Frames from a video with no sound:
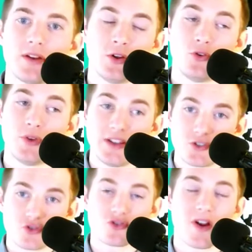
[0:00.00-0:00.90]
who he
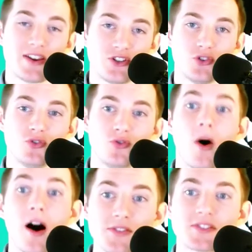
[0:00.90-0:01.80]
tried to
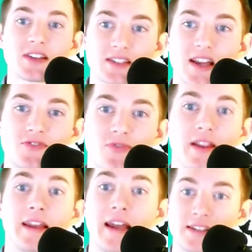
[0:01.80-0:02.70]

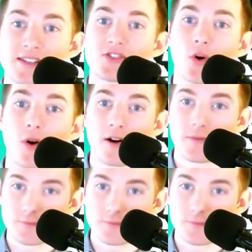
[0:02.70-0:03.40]
unsuccessfully extort,